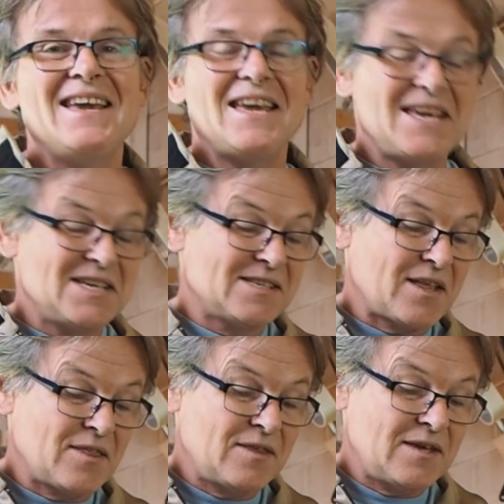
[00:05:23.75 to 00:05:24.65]
is
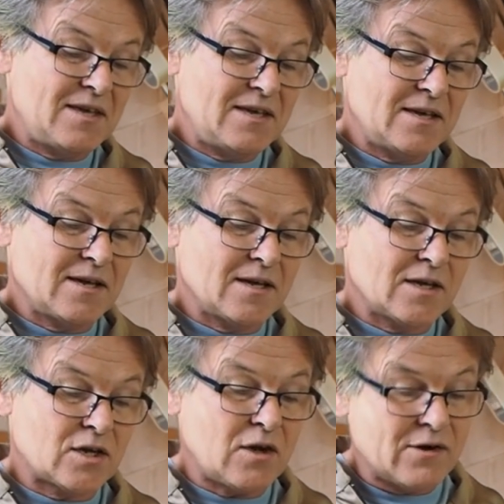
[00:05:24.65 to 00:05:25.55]
the
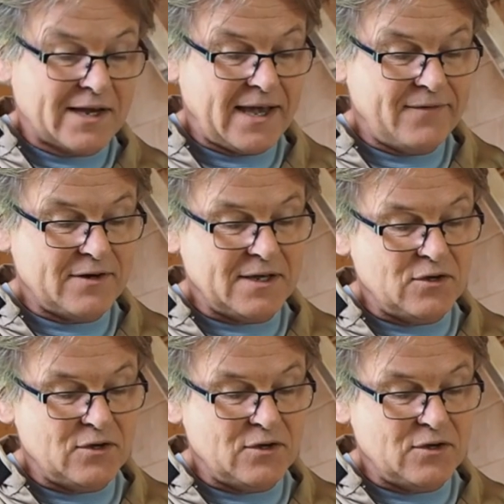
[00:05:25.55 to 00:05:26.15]
concavity,